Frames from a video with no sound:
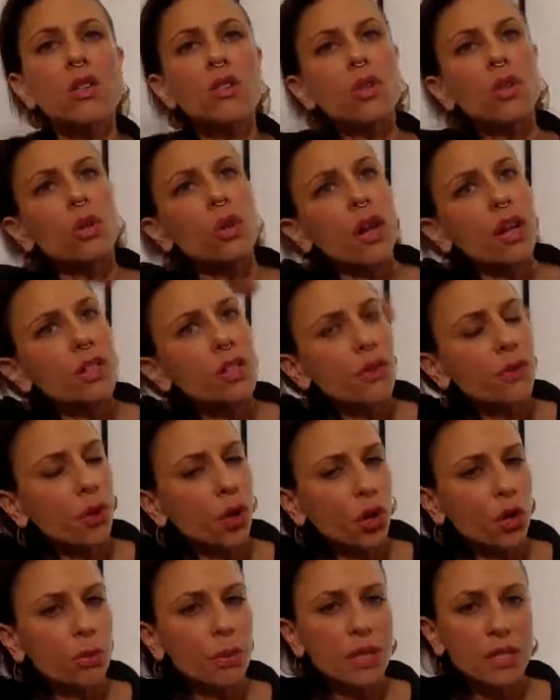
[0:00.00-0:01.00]
So you guys have
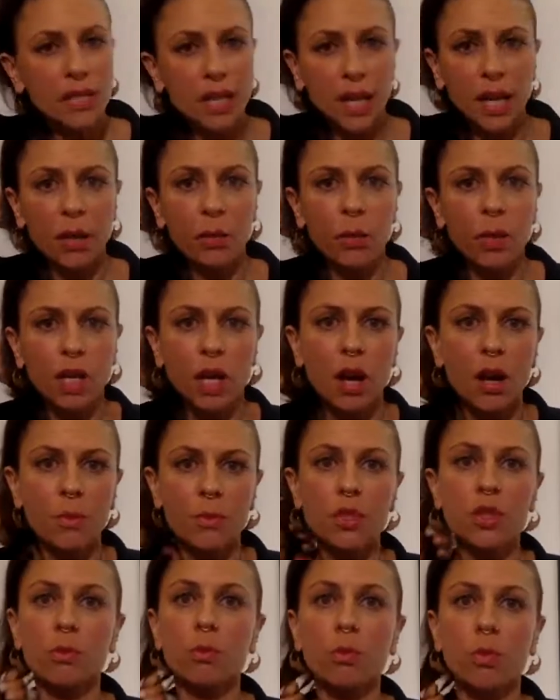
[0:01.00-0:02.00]
heard me say it when it
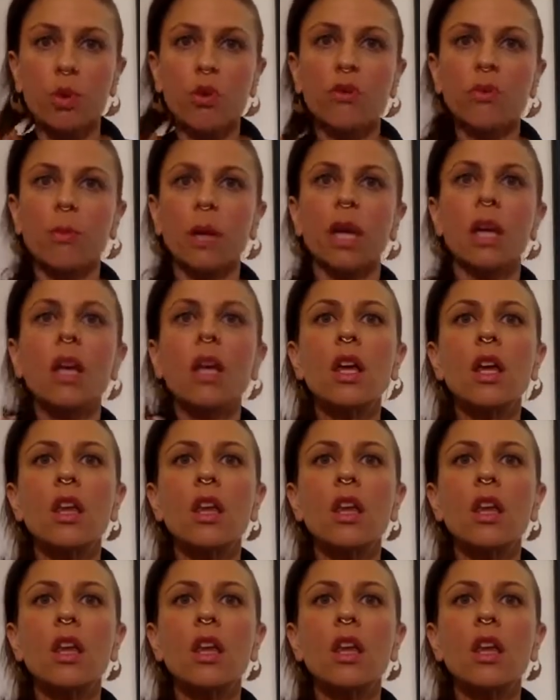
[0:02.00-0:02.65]
comes to movement.